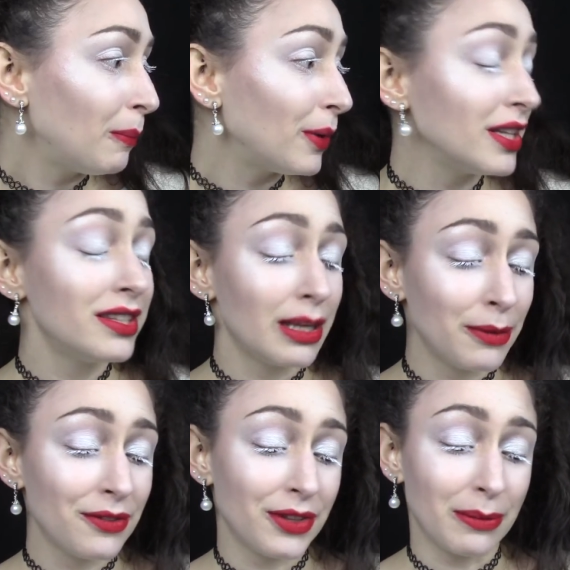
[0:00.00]
but some
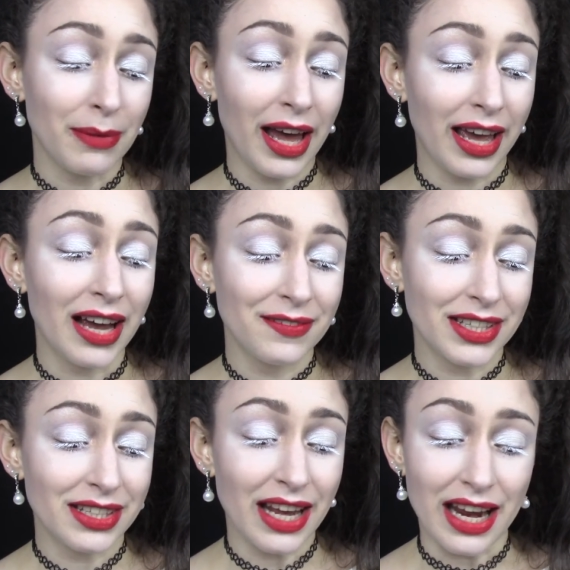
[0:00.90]
of them, I have to
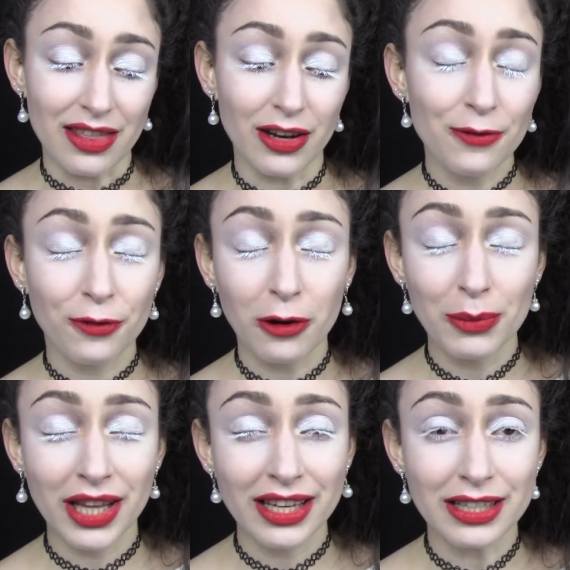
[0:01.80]
say, their
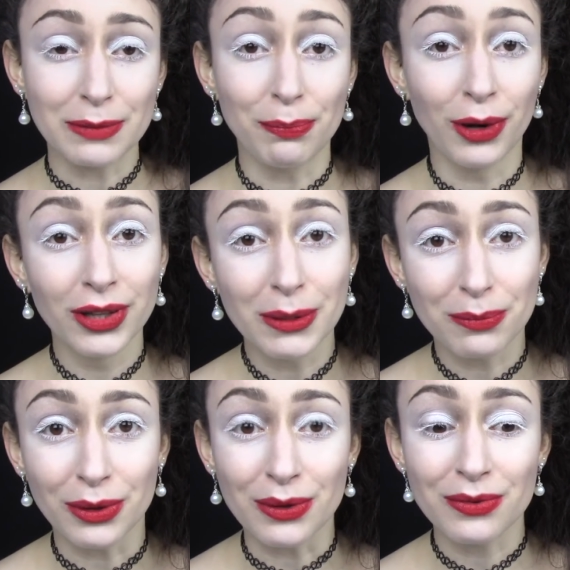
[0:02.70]
formula is
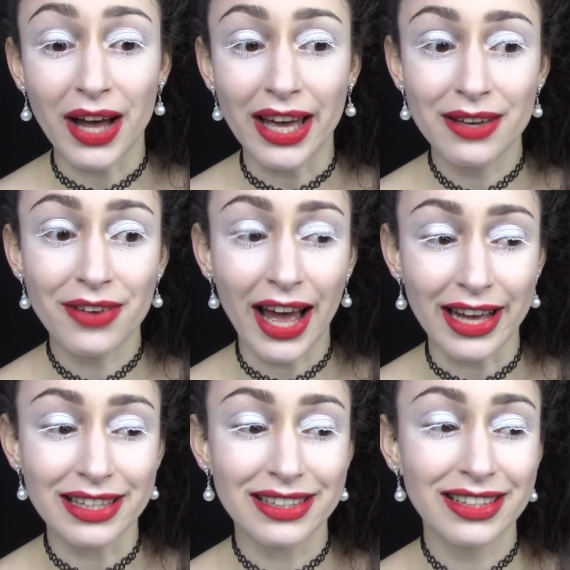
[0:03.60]
bulletproof. I have
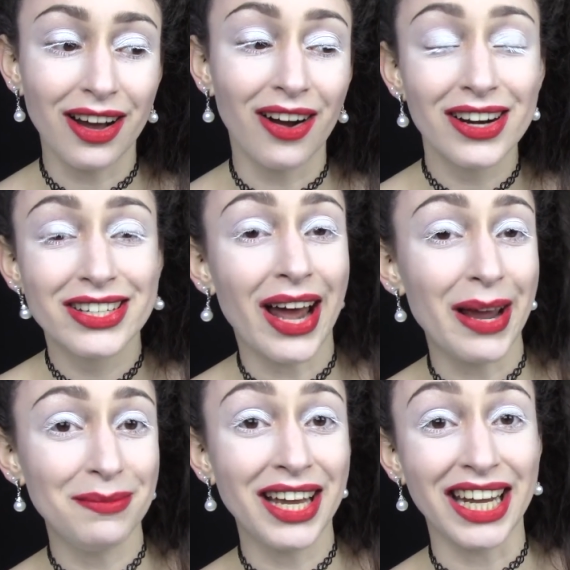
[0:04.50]
had a hard
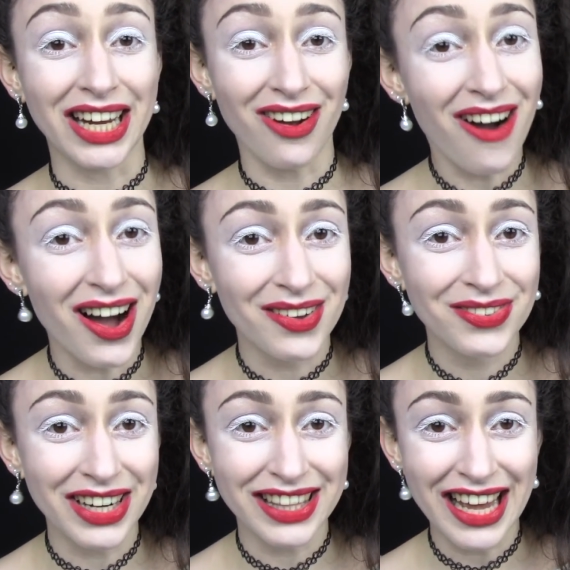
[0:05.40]
time getting it off
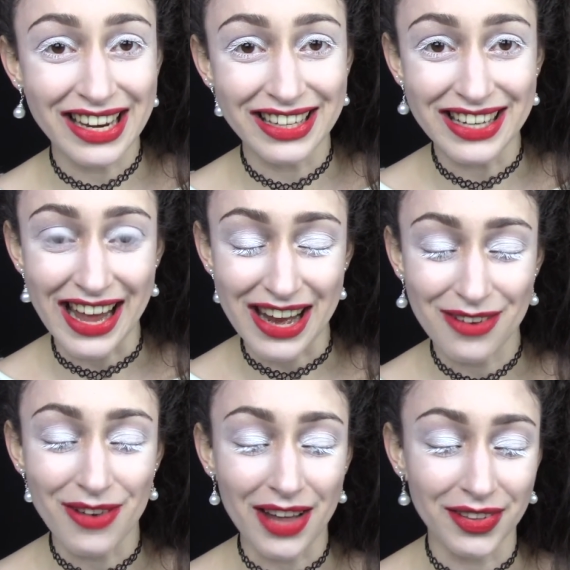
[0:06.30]
at the end of the day
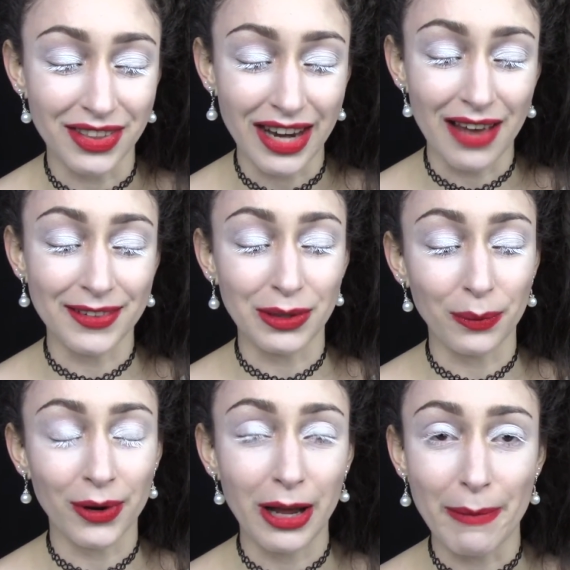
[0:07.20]
rather than having to
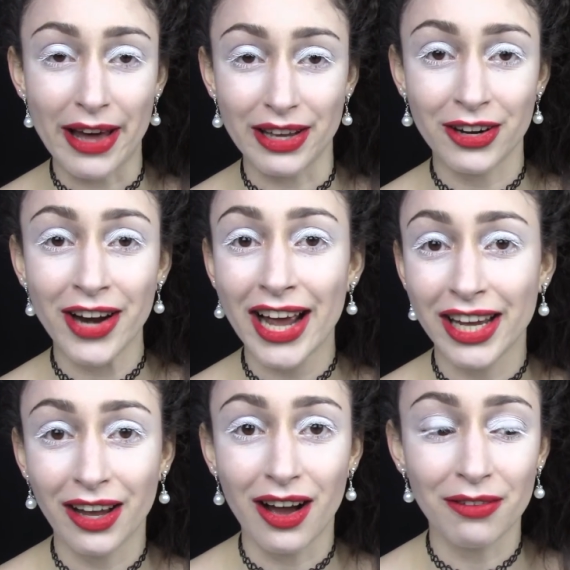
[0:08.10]
worry about it
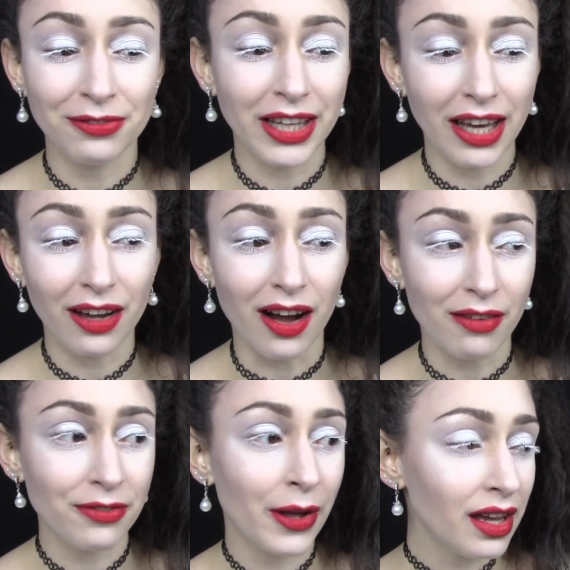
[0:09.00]
cracking off, flaking off.